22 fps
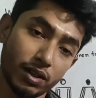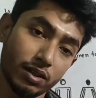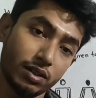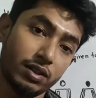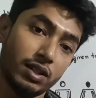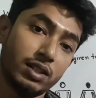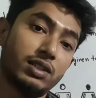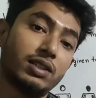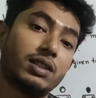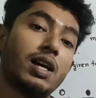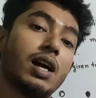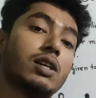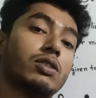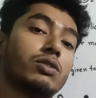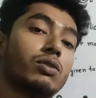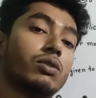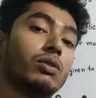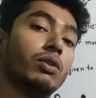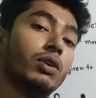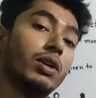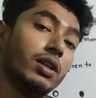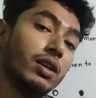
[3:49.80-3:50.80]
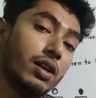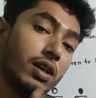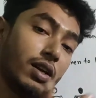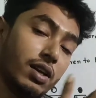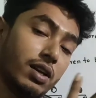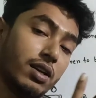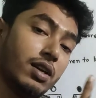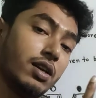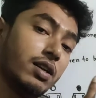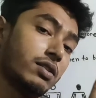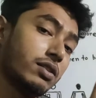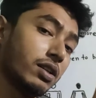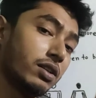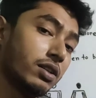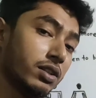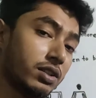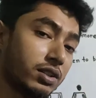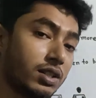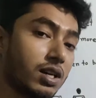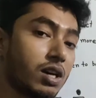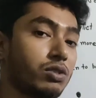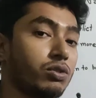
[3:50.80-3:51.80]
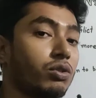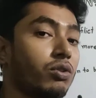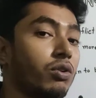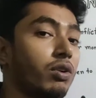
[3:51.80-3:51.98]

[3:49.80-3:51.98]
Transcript: discussion. He needs a discussion,